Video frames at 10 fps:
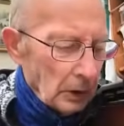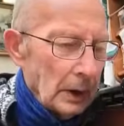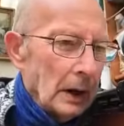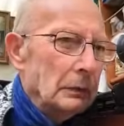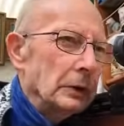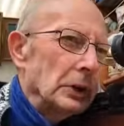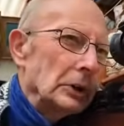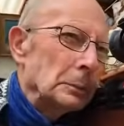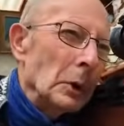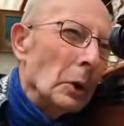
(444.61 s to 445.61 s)
enough
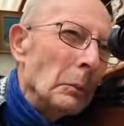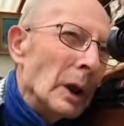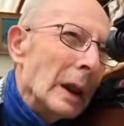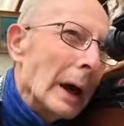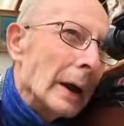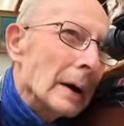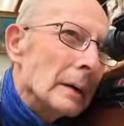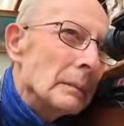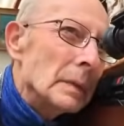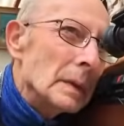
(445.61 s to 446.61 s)
adjustment on my leg.
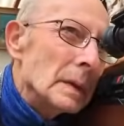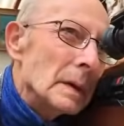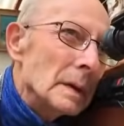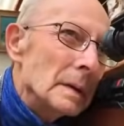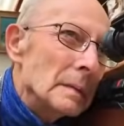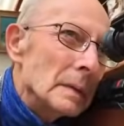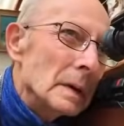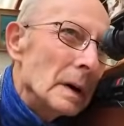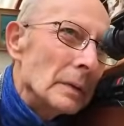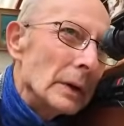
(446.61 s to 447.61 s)

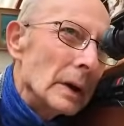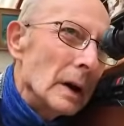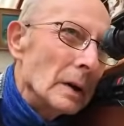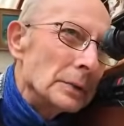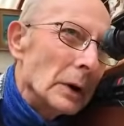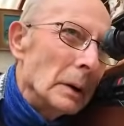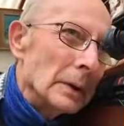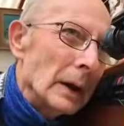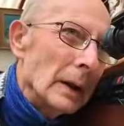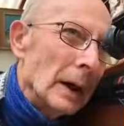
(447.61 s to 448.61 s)
I think last time I
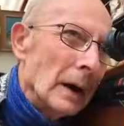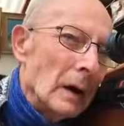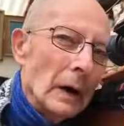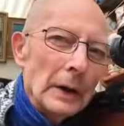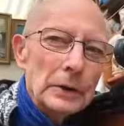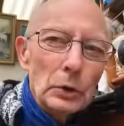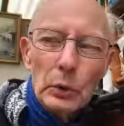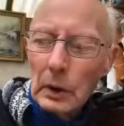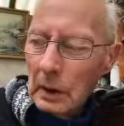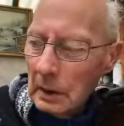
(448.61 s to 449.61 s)
done that I had to
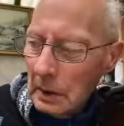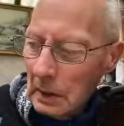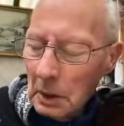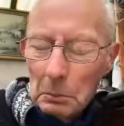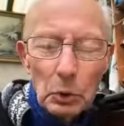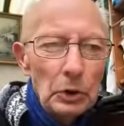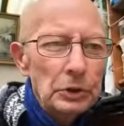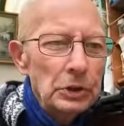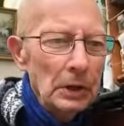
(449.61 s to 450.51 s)
put a tin